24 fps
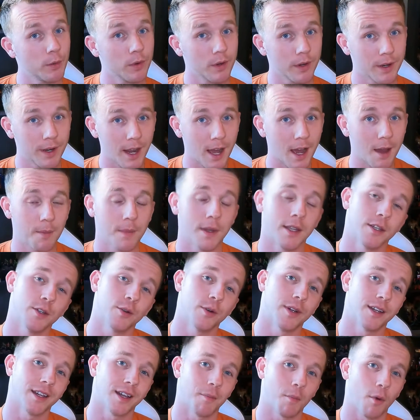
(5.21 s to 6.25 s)
will not be
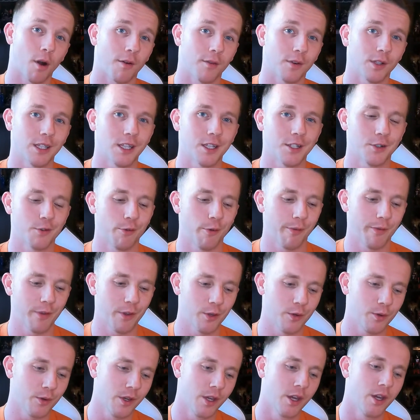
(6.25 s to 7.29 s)
doing a Marvel Legend
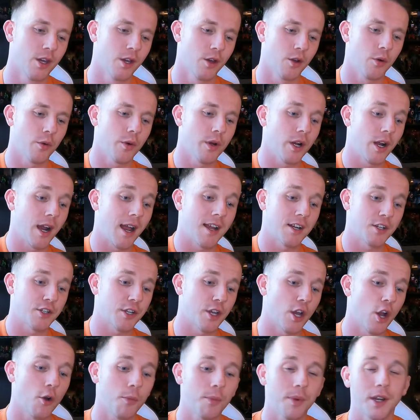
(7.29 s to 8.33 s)
review. We are
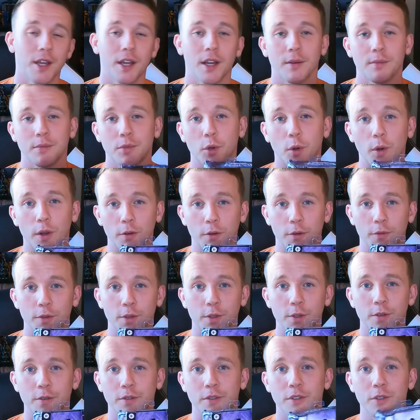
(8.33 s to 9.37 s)
actually opening up toy
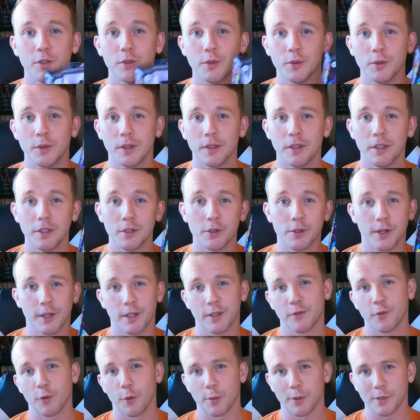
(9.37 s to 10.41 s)
reviews to the
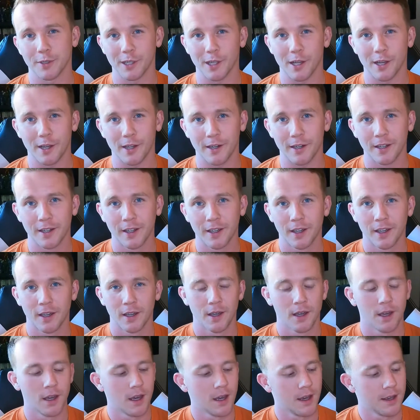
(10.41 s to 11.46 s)
Transformers line.
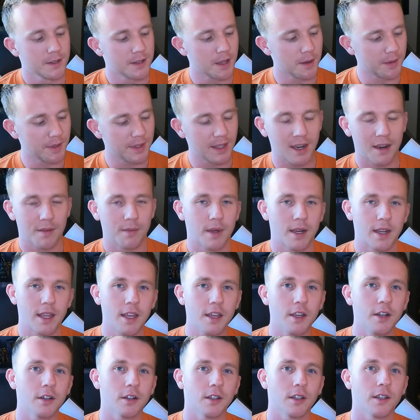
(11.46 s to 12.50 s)
Something that I've been
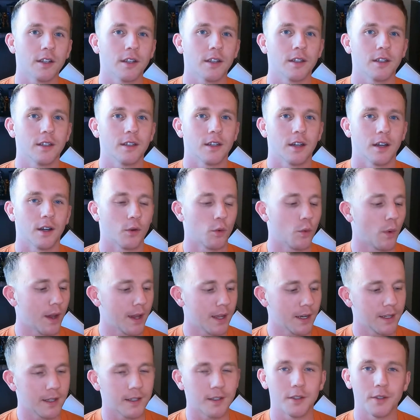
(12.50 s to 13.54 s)
eagerly
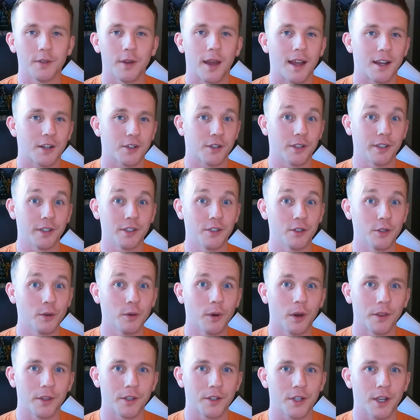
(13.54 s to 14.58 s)
awaiting to actually do
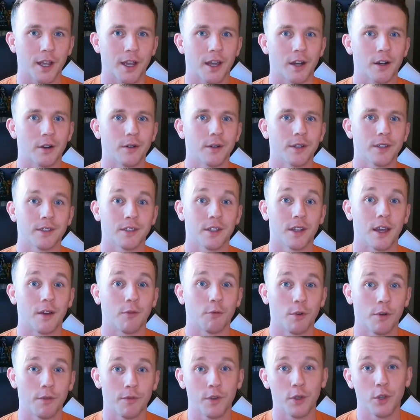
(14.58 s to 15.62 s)
on the channel is
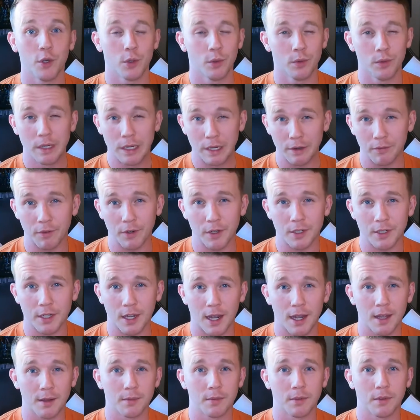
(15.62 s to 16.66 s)
review different
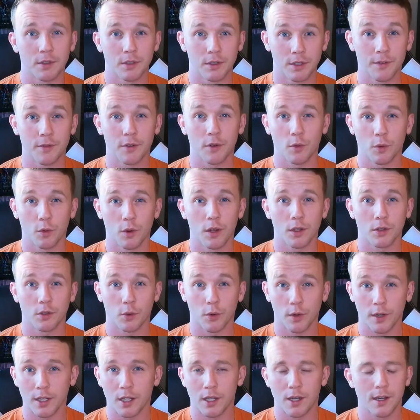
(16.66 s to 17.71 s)
type, different uh,
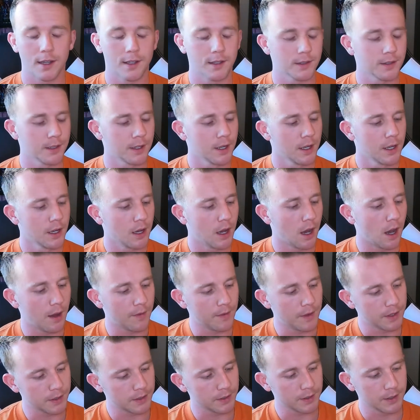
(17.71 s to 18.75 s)
toy lines,
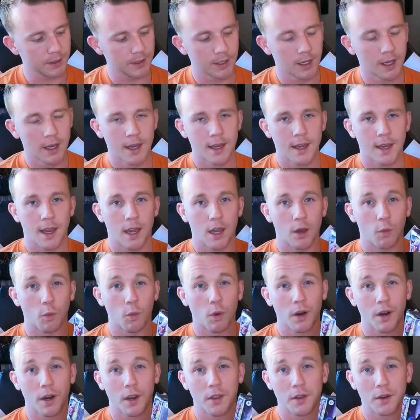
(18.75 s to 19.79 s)
obviously. And
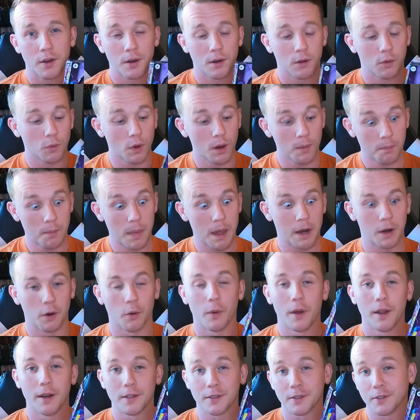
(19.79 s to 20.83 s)
what other, what better
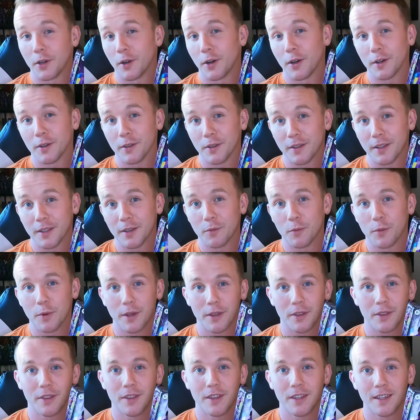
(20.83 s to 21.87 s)
way to start than
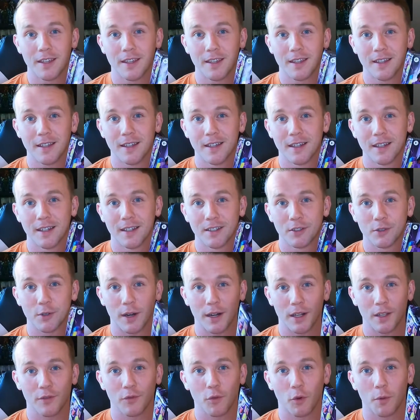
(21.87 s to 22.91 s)
with the
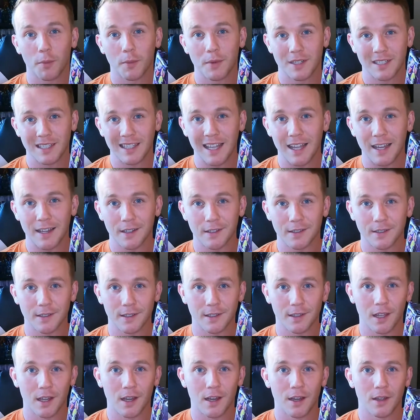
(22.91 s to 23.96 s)
Transformers
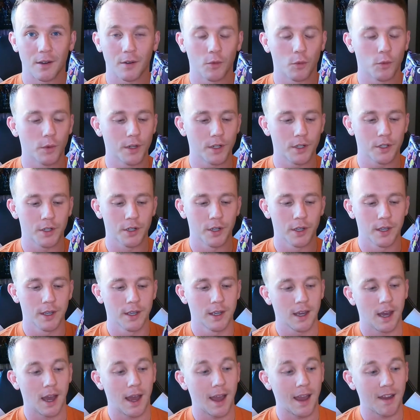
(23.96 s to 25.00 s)
Legacy line, which
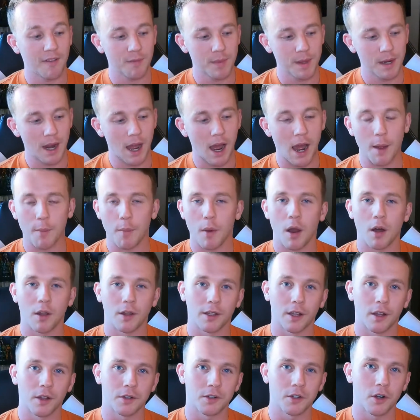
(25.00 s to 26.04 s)
I have been
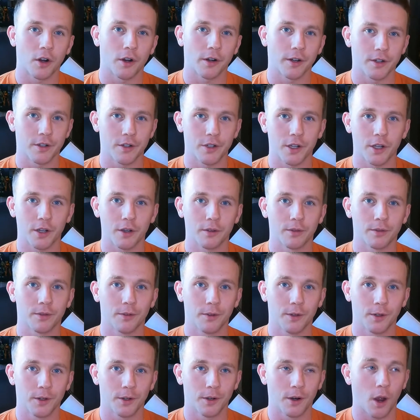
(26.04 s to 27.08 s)
eyeballing on Target shelves
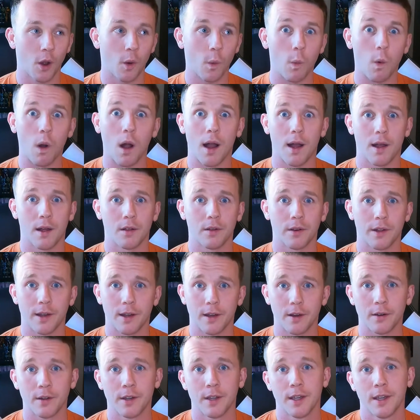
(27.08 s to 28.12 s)
for a while
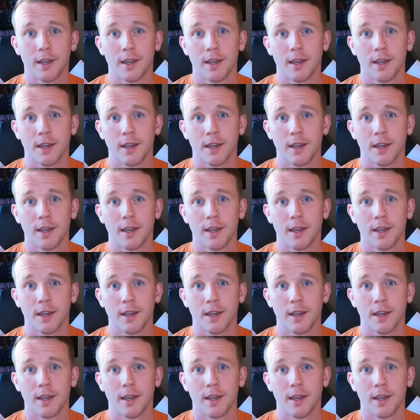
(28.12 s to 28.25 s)
now.